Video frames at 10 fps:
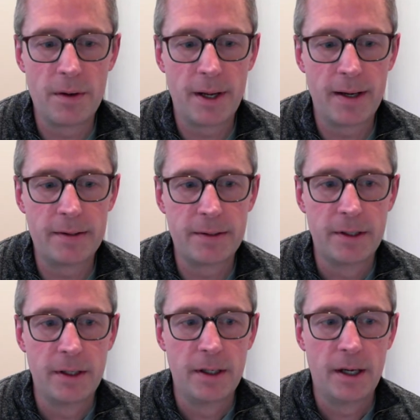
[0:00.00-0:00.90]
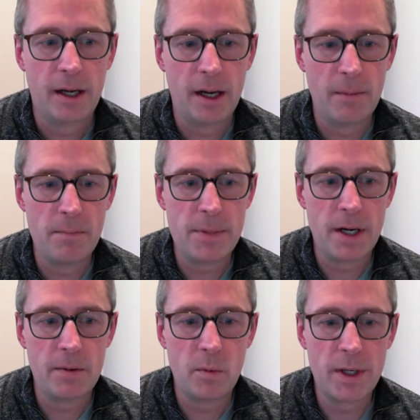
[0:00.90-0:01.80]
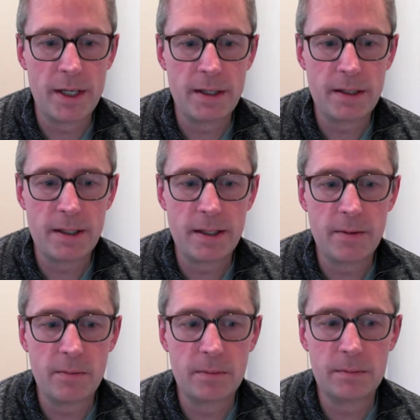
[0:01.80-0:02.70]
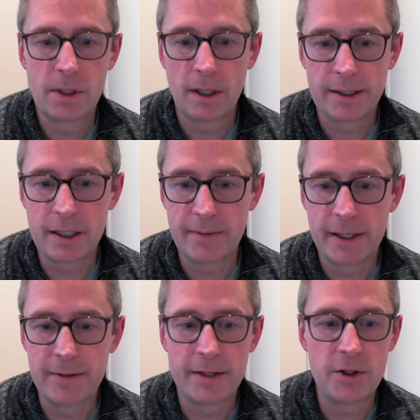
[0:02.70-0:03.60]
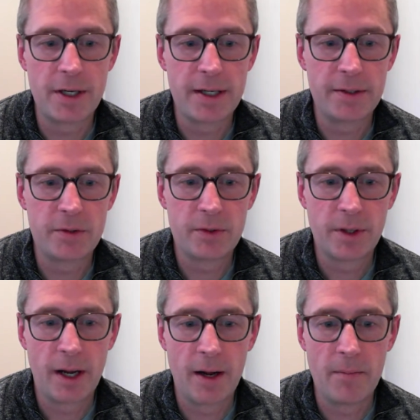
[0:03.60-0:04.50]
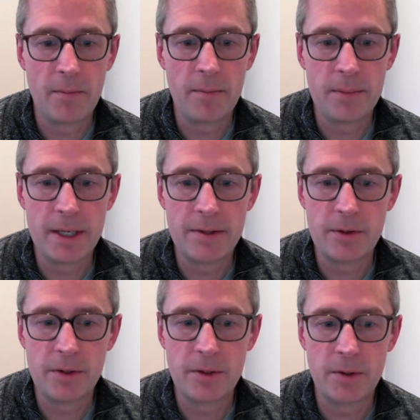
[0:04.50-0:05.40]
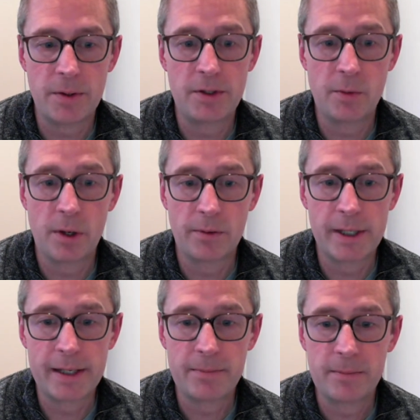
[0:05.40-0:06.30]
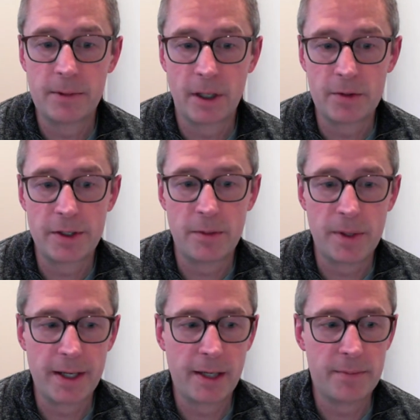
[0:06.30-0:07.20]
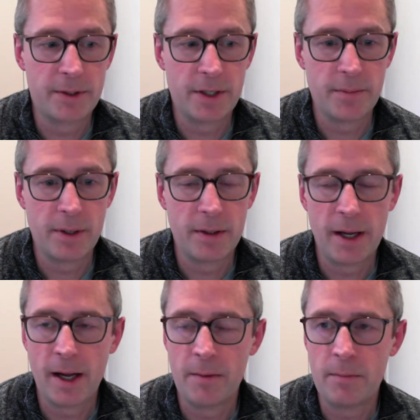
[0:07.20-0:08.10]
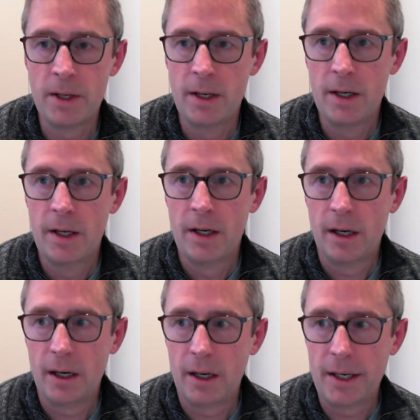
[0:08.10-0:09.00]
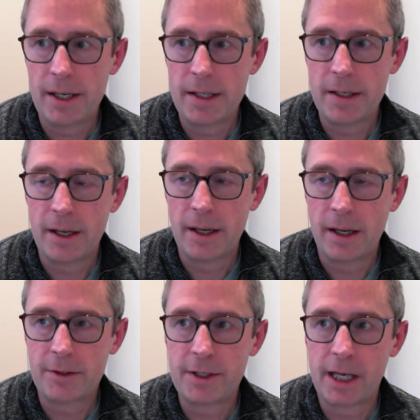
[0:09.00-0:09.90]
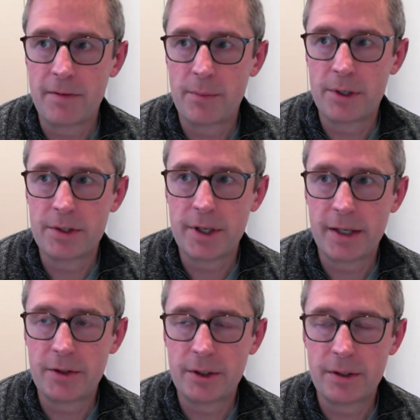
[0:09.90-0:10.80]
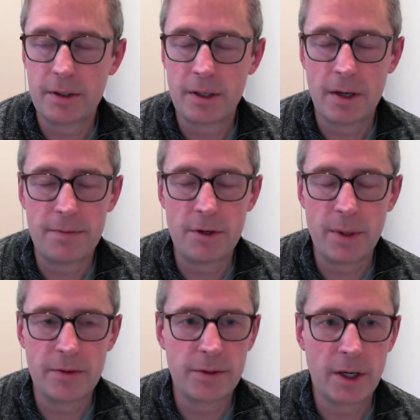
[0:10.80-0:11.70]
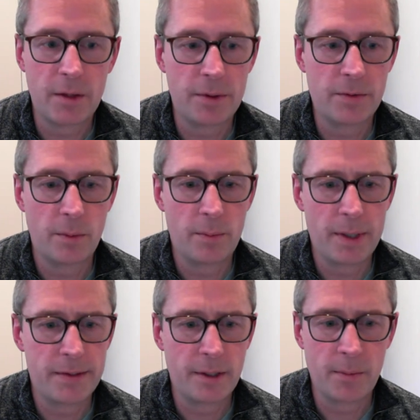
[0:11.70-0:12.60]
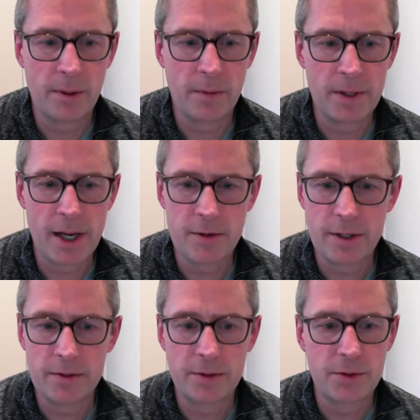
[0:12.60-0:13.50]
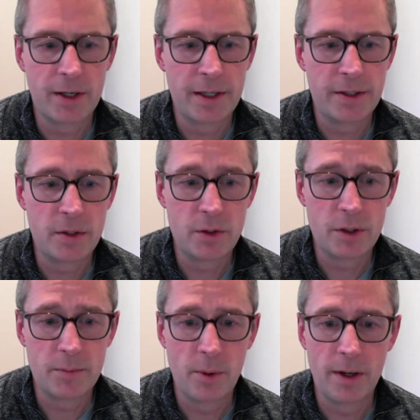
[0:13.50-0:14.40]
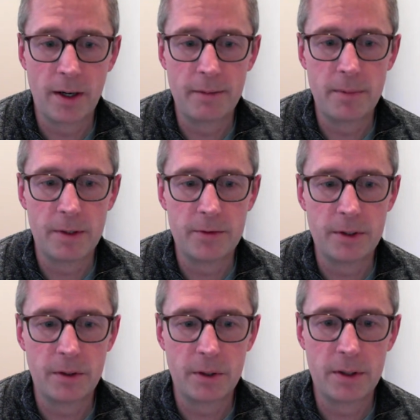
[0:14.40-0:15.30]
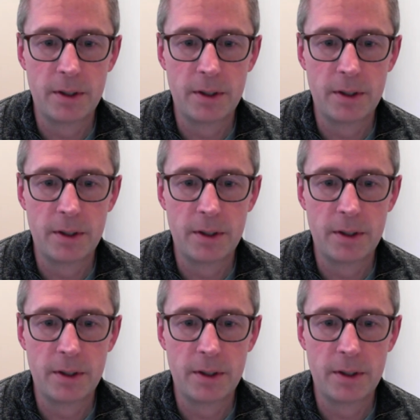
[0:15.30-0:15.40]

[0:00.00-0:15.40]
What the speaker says: that we collectively as engineers need to work really closely on when it comes to timber. I actually gave a presentation a few months ago, which will be somewhere on the Engineers Australia YouTube, where I sort of look